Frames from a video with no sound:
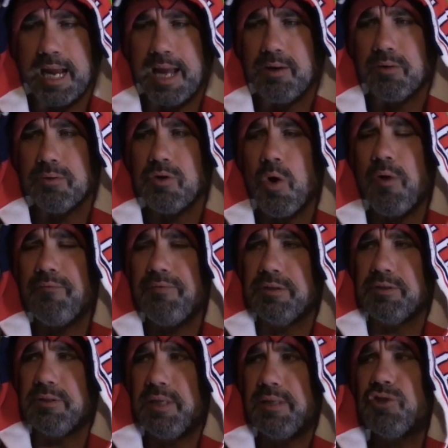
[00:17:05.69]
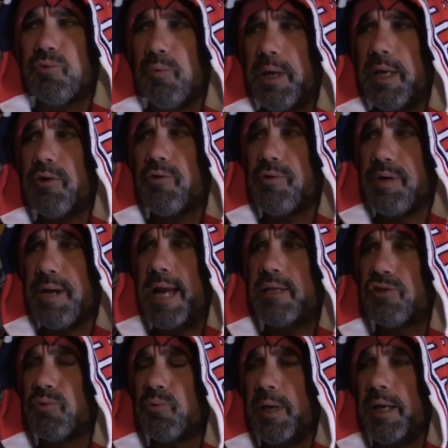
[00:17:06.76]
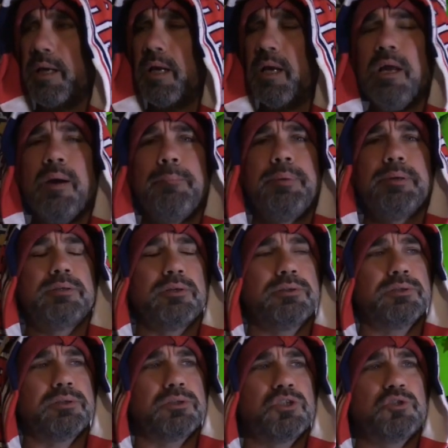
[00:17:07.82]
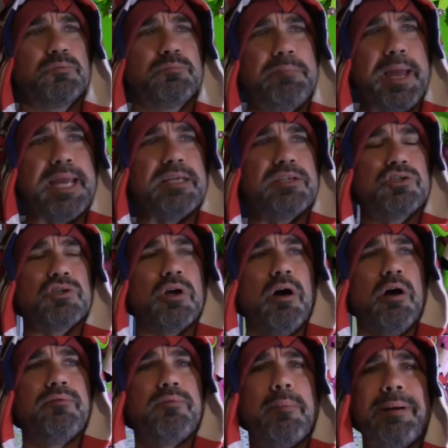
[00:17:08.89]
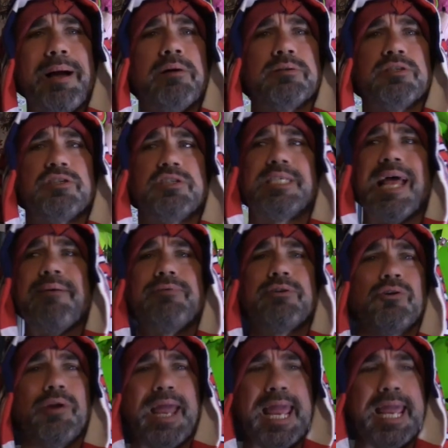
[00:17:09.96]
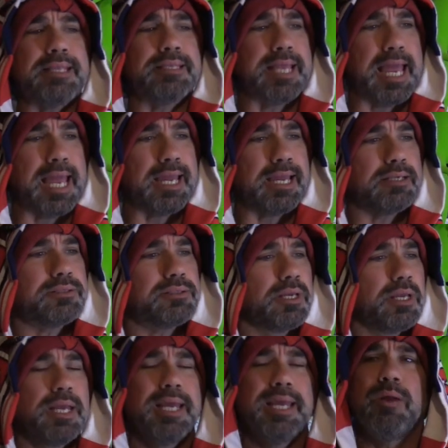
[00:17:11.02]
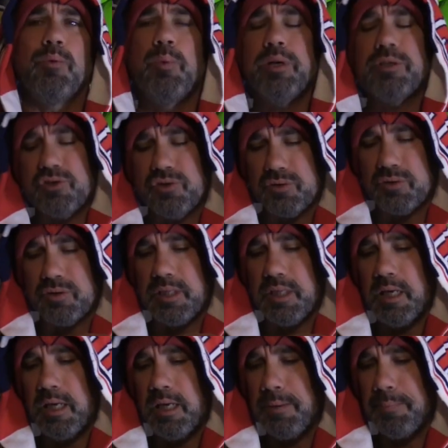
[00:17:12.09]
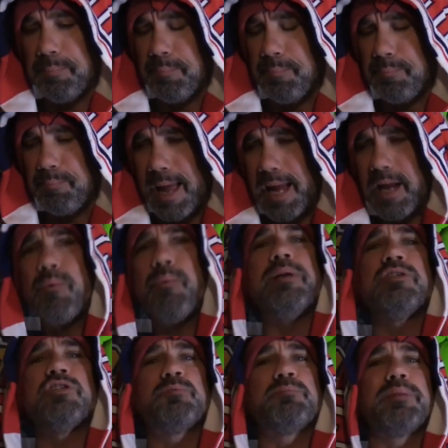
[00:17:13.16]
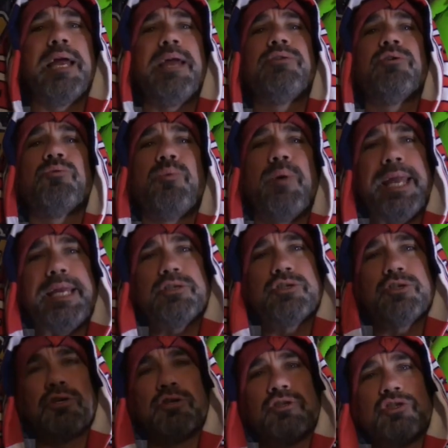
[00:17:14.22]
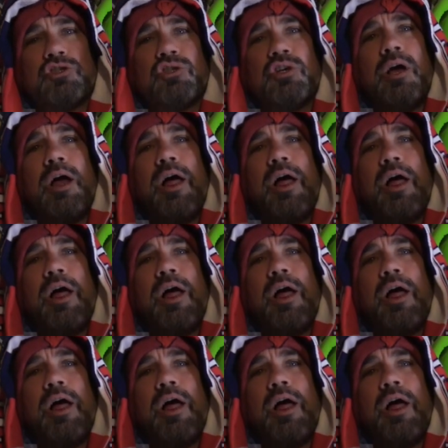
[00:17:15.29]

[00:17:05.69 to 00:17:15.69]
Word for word: I don't know if it's this week or next week, but there's a space of about 7 or 8 days in which the Penguins play the Rangers